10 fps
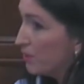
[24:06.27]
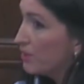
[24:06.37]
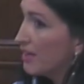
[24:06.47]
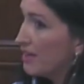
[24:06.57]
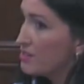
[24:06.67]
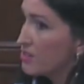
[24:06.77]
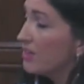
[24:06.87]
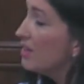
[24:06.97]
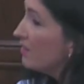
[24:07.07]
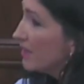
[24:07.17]
broadcaster,
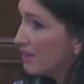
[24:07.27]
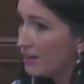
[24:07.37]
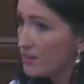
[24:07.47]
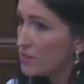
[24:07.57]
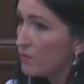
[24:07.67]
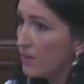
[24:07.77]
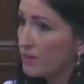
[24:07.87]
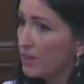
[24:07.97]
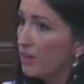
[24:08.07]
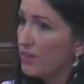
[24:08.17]
regardless of whether
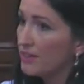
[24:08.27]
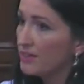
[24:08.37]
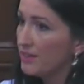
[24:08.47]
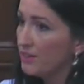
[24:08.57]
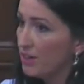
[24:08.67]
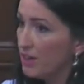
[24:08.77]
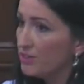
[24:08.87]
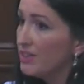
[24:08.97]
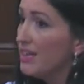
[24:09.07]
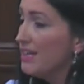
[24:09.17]
they're contracted in or
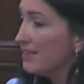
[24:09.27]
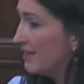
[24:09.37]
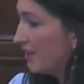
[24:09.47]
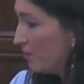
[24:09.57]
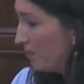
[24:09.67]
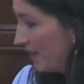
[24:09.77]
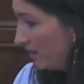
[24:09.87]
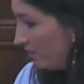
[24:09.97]
not, that they are being